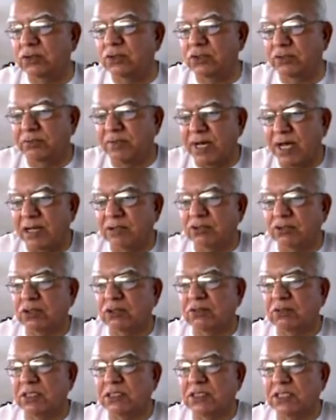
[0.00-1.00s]
Jamaat's
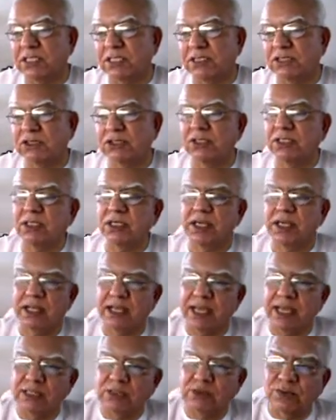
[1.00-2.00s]
translation
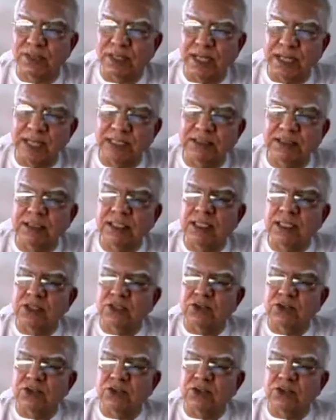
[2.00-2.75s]
as well as